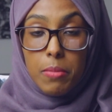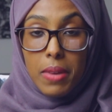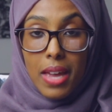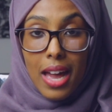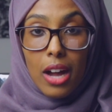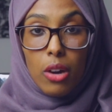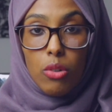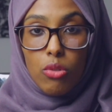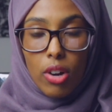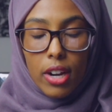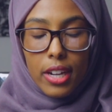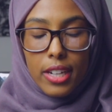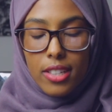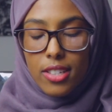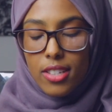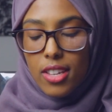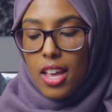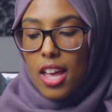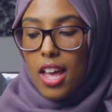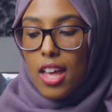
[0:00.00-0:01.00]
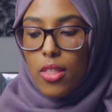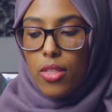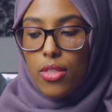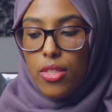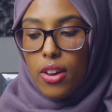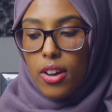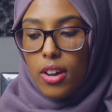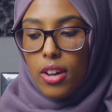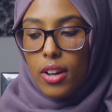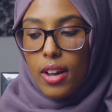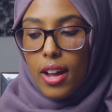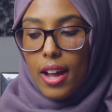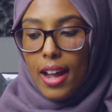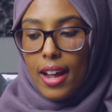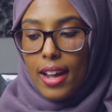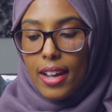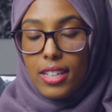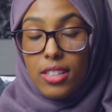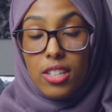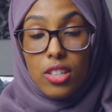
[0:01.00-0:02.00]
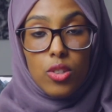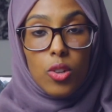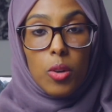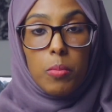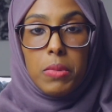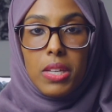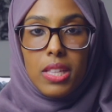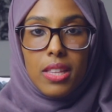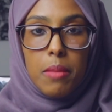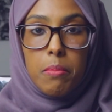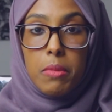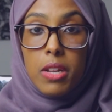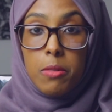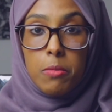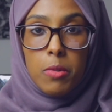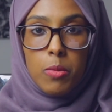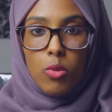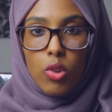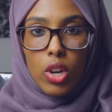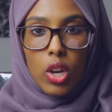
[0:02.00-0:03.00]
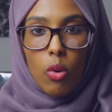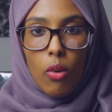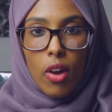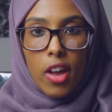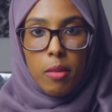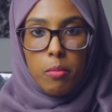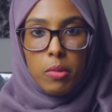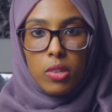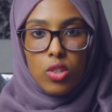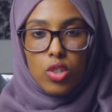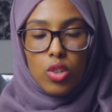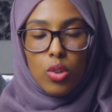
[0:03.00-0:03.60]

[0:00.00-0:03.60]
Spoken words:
me outright that I did not meet their minimum requirements.